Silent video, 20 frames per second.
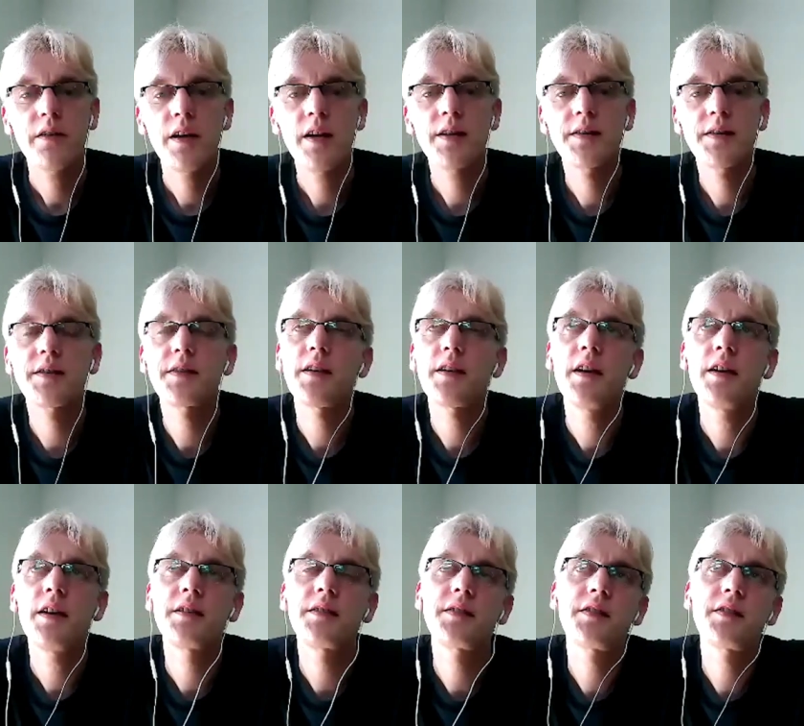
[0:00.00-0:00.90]

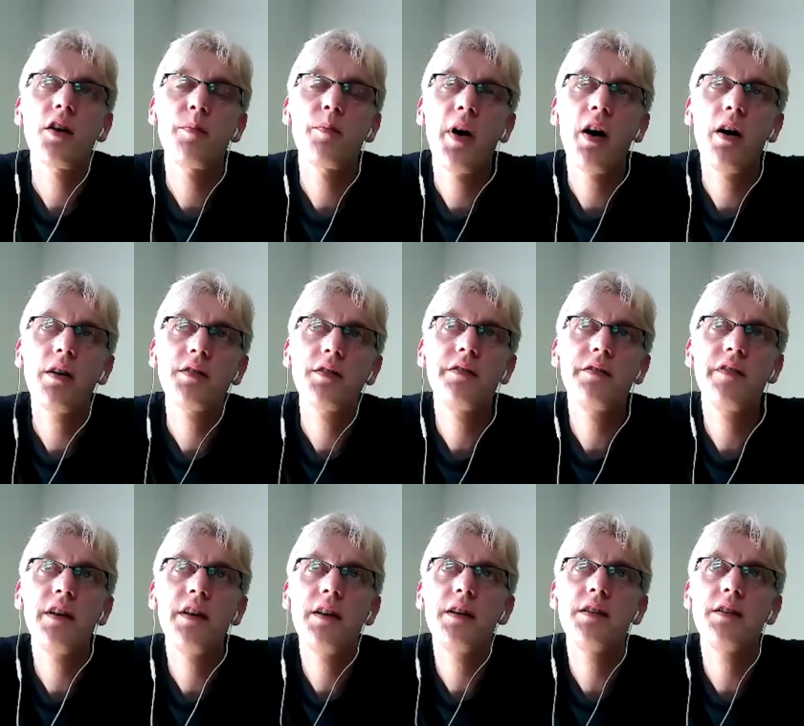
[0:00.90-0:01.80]
it's so part of
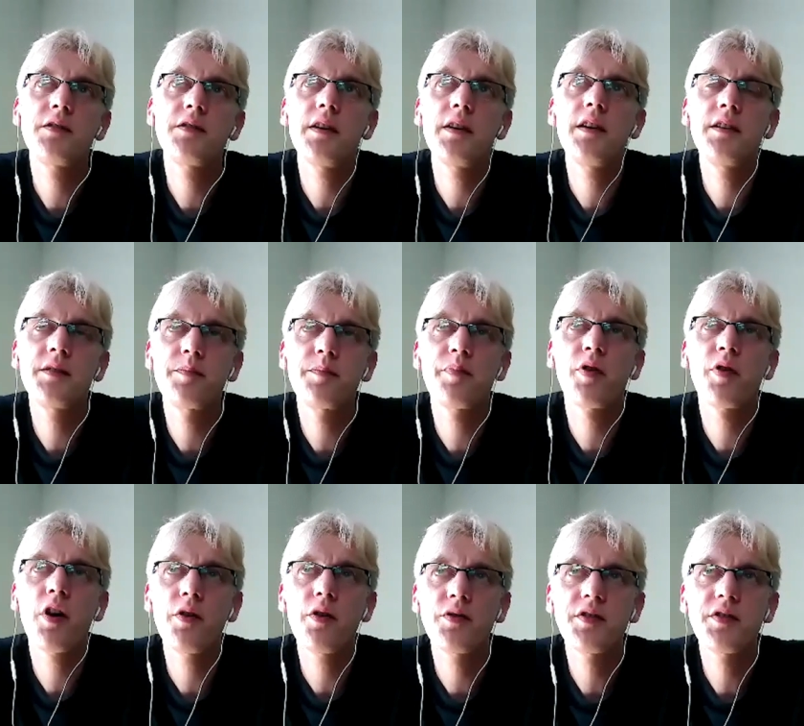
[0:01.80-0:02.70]
it is
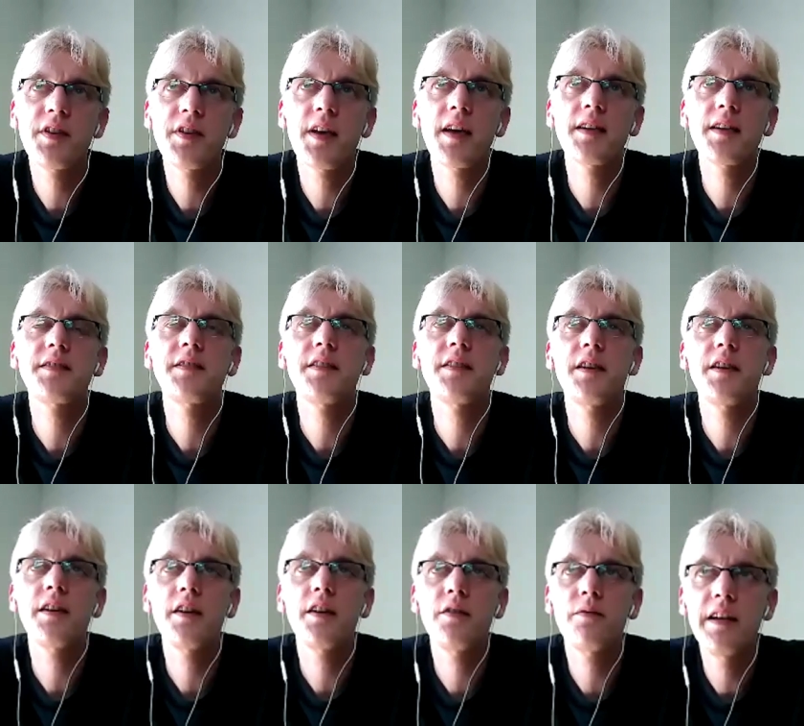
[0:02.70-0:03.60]
processing and
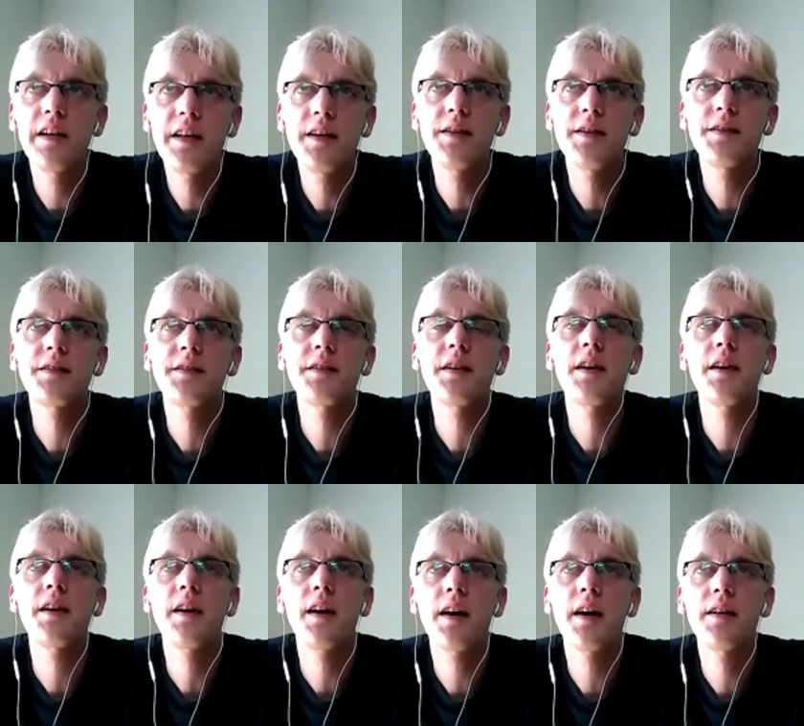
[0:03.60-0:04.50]
releasing
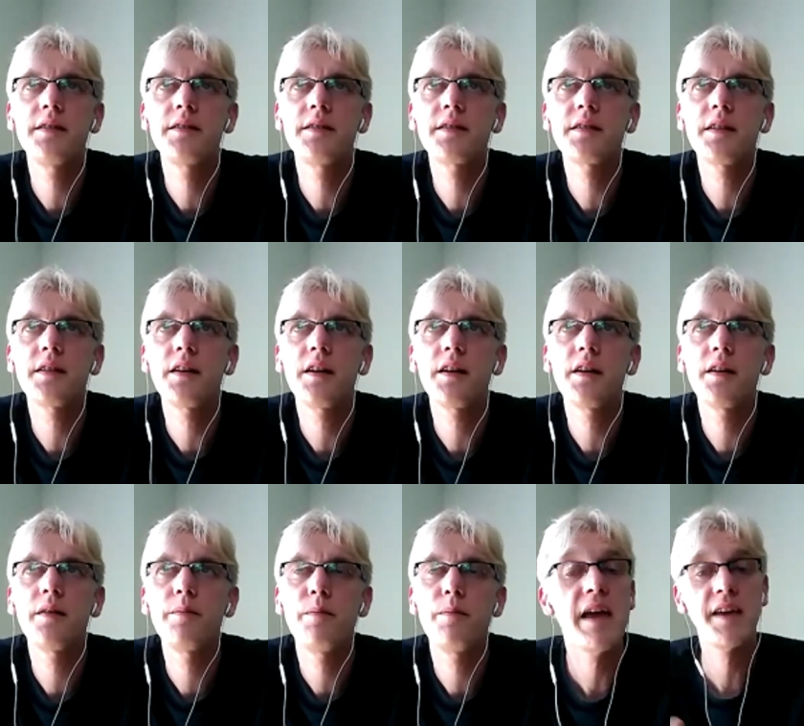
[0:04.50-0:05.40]
and
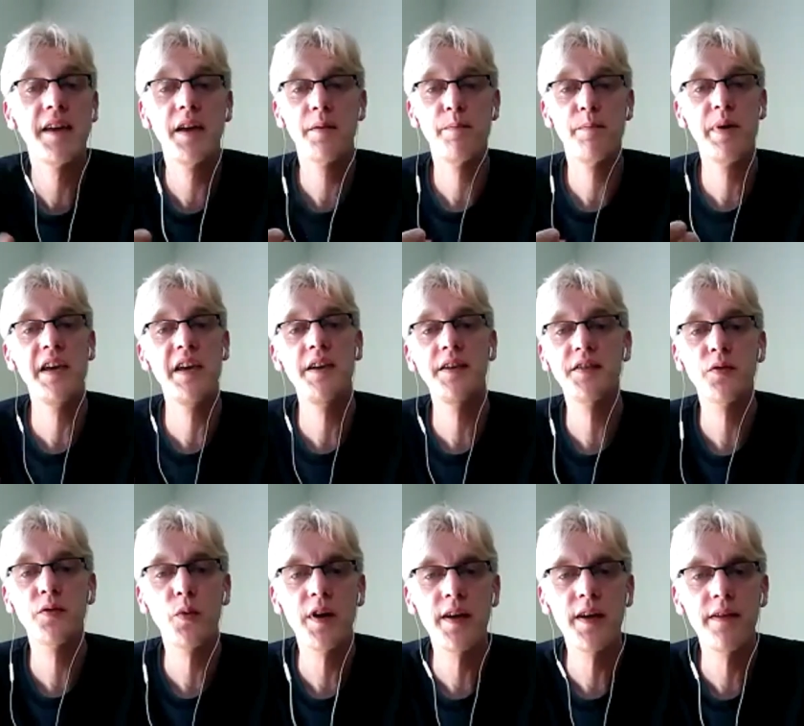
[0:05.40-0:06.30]
making peace
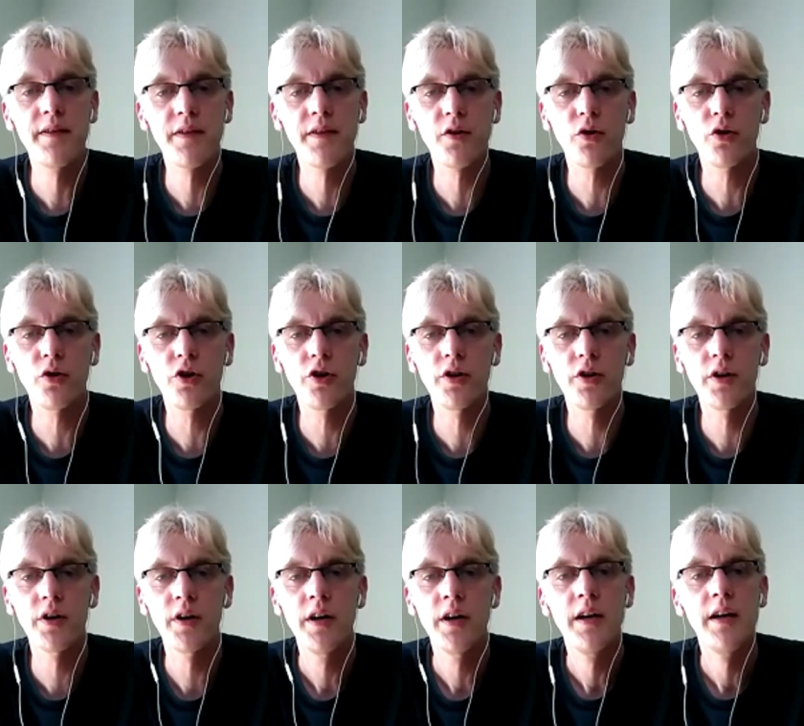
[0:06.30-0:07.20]
with or
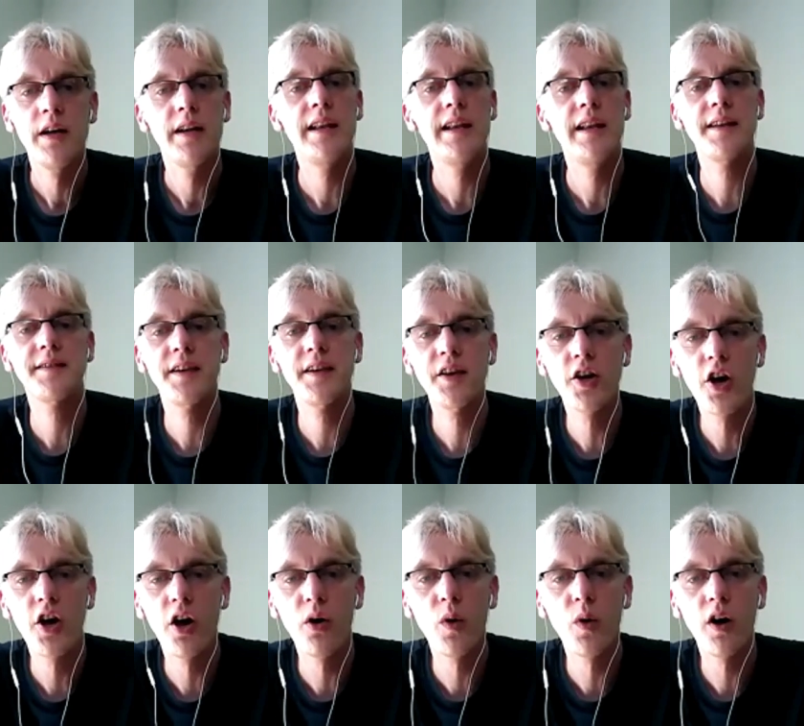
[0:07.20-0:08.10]
letting go
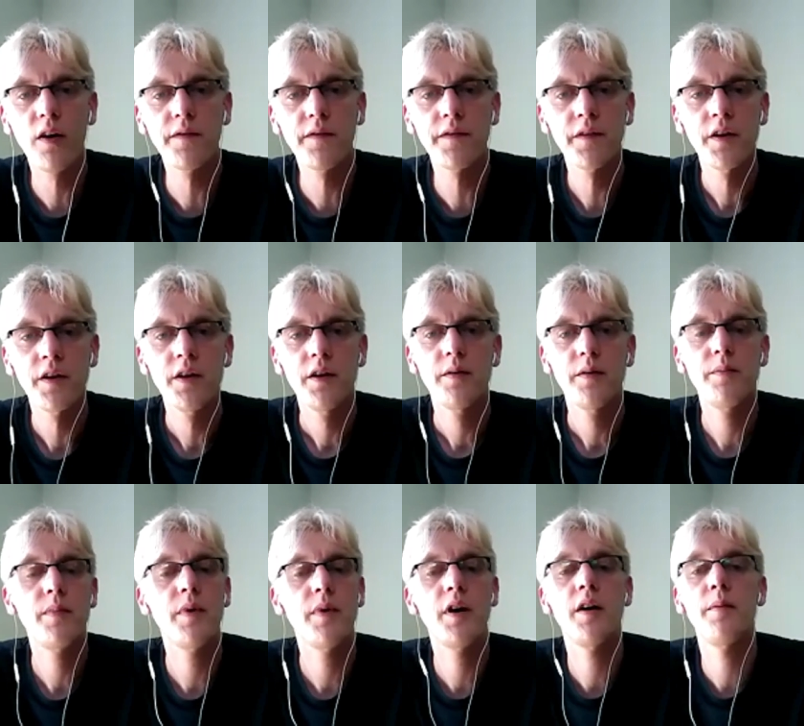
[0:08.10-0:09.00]

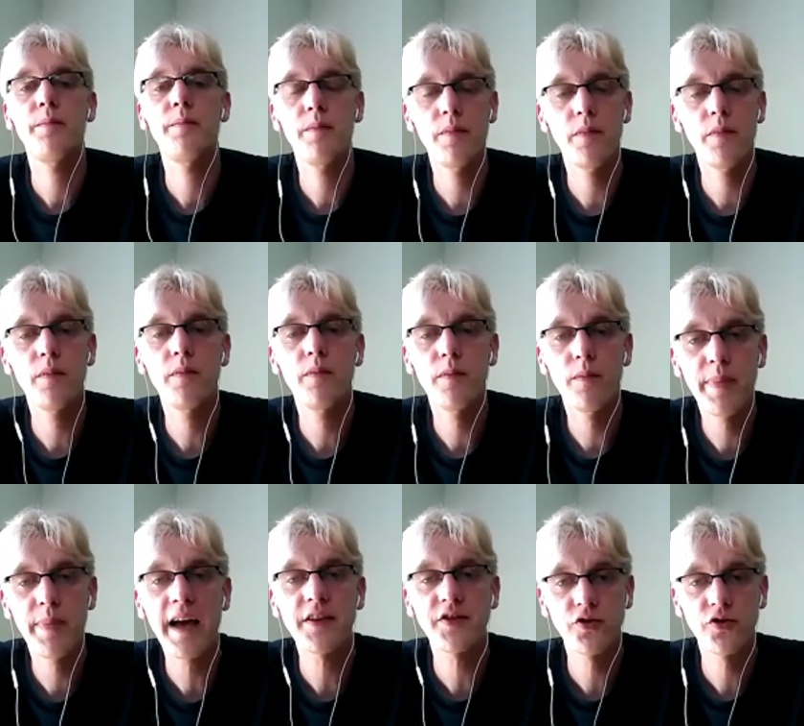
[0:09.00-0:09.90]
of
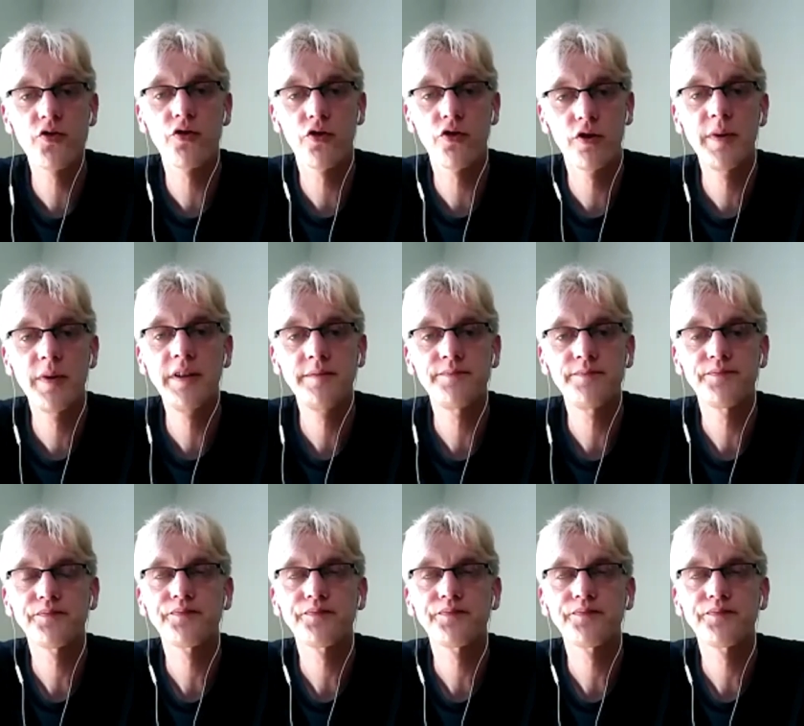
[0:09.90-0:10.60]
past trauma.